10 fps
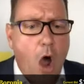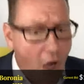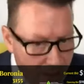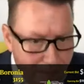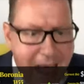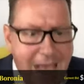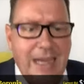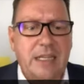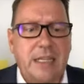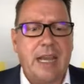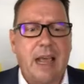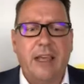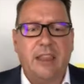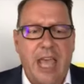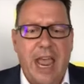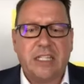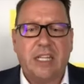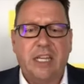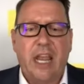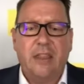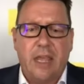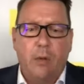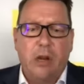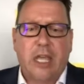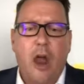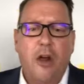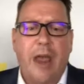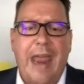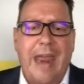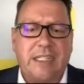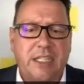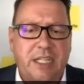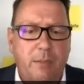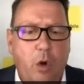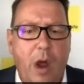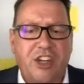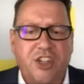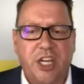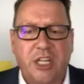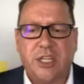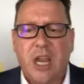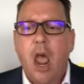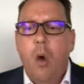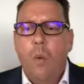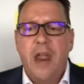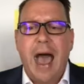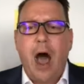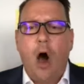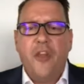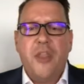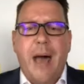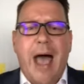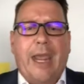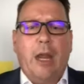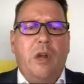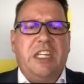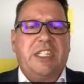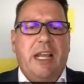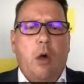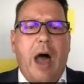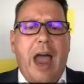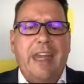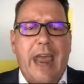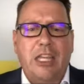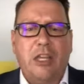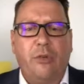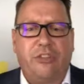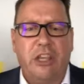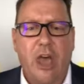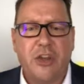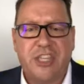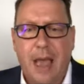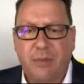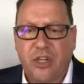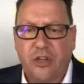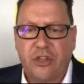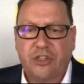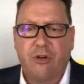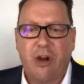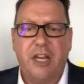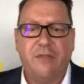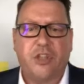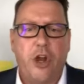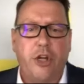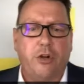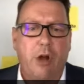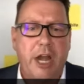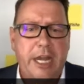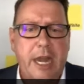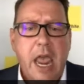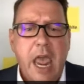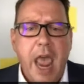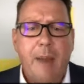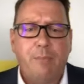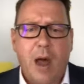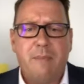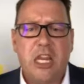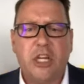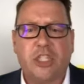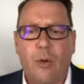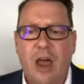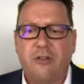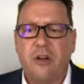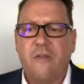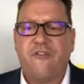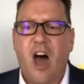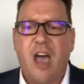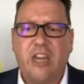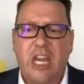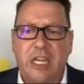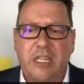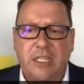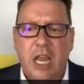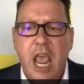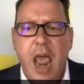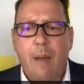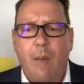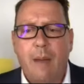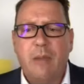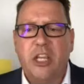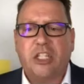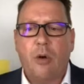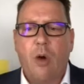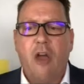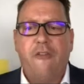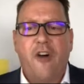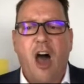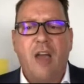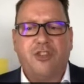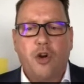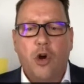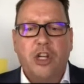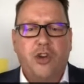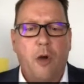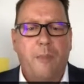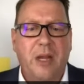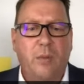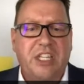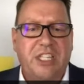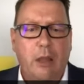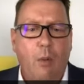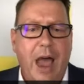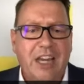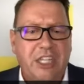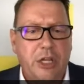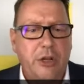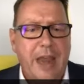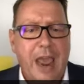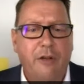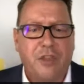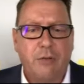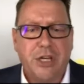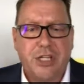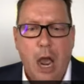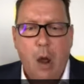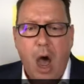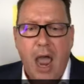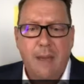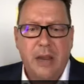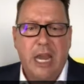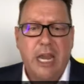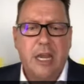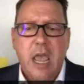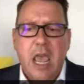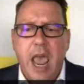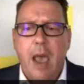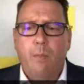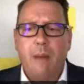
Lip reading: On the market and selling. Thanks, Hien. There we go to answer some questions. We are on the market. We sell away now. You'll see those numbers on the screen have turned green. At 1,205,000 it is. At 1,205,000, Sean, it's your bid. We sell away to you now if there is no higher bid. At